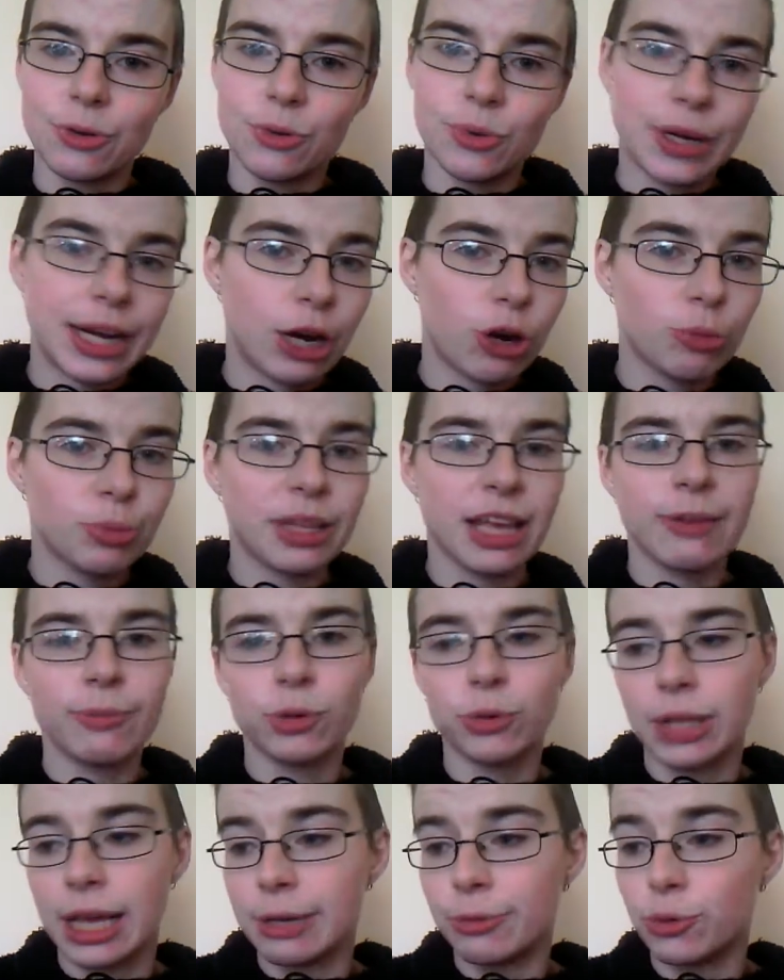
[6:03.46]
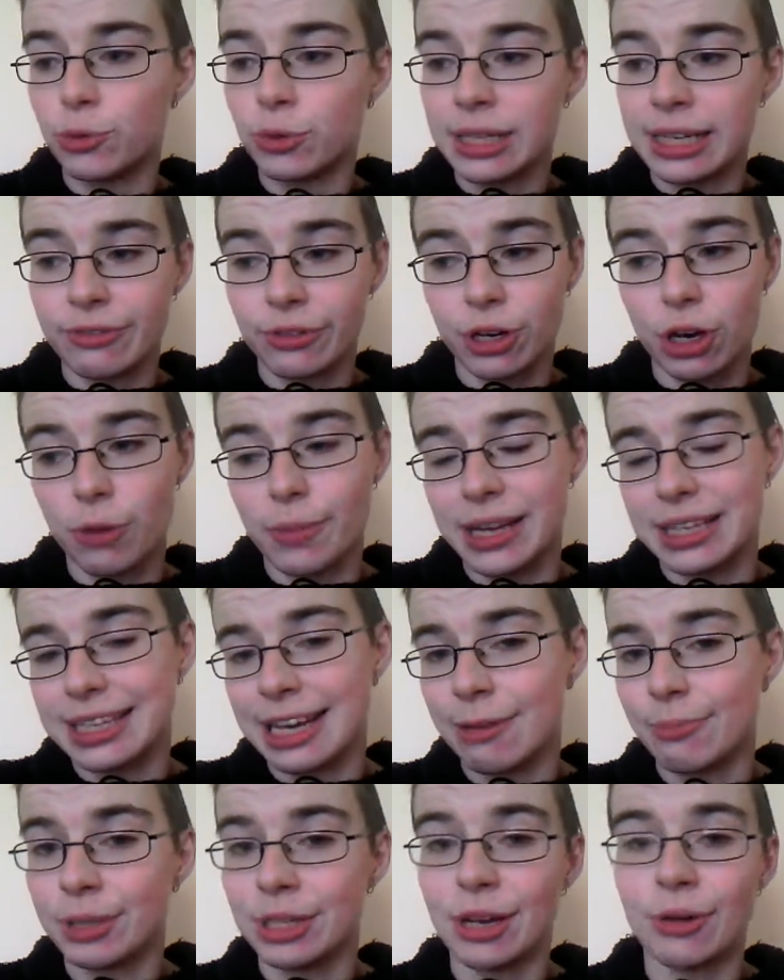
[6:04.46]
it will help them, or they will leave a comment
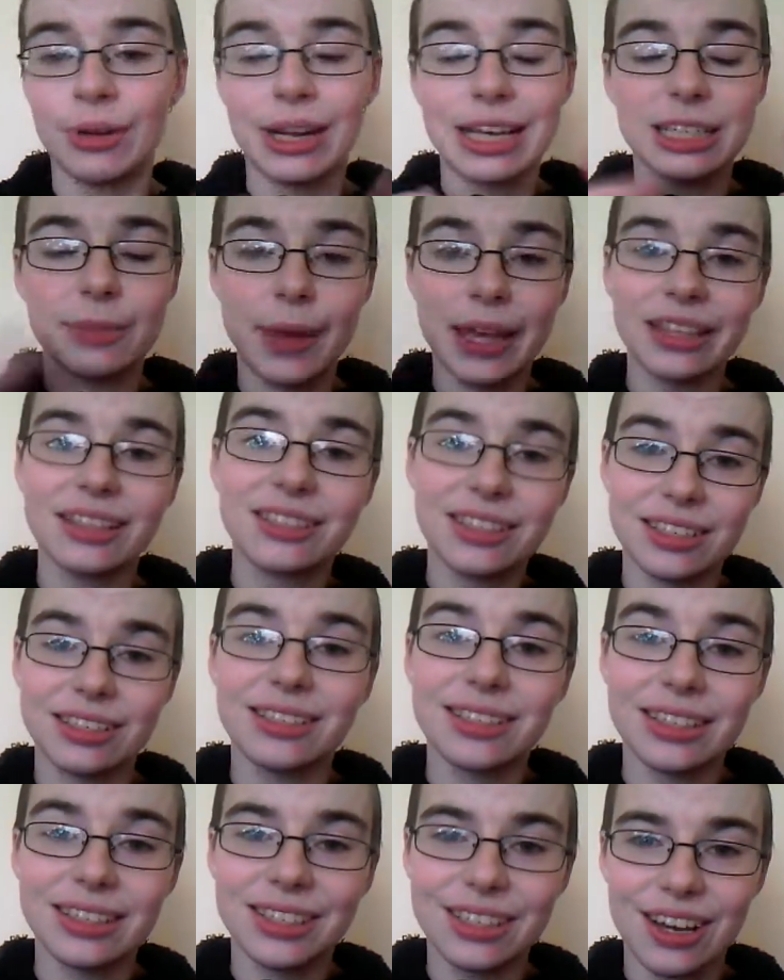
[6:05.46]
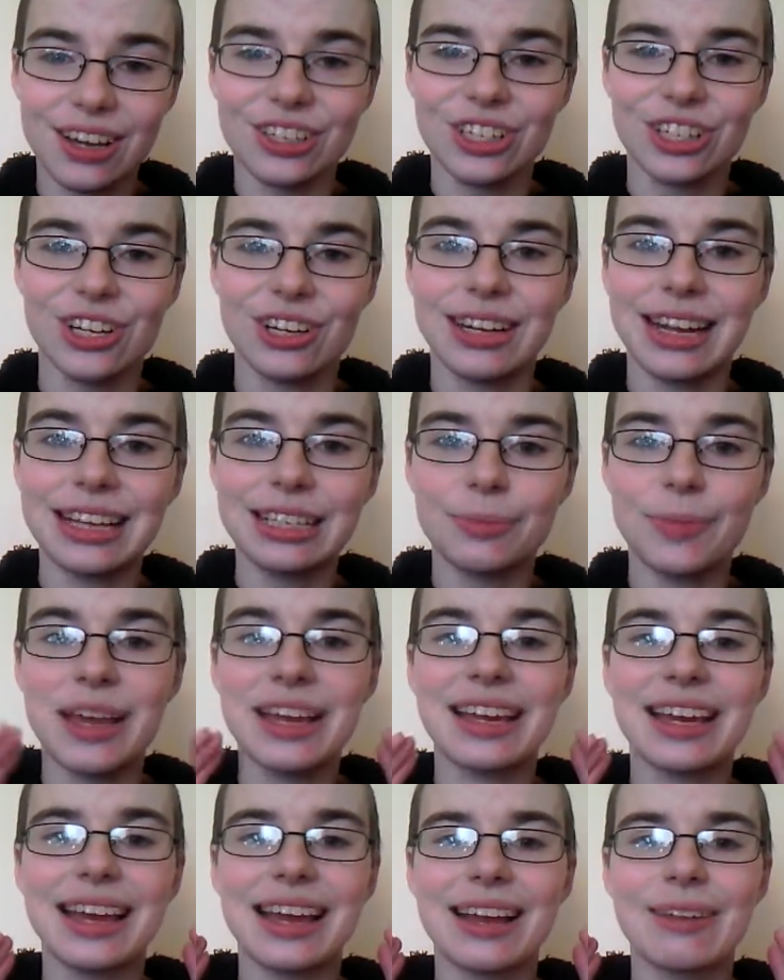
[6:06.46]
down below. Let's make this a discussion. Let's
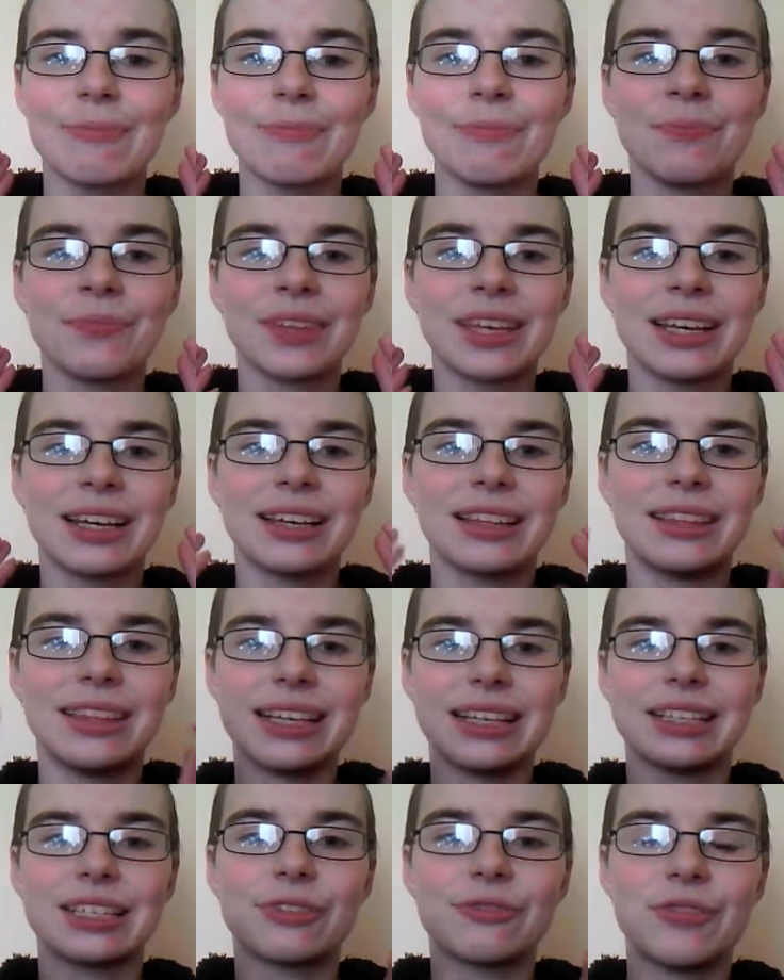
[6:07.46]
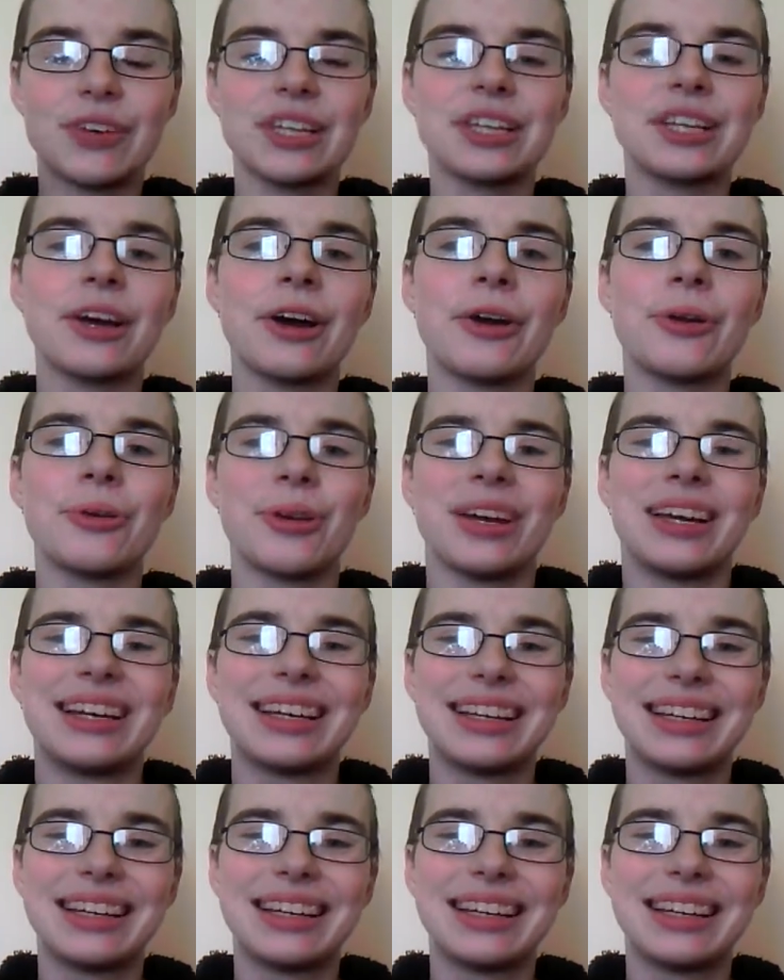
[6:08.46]
make this video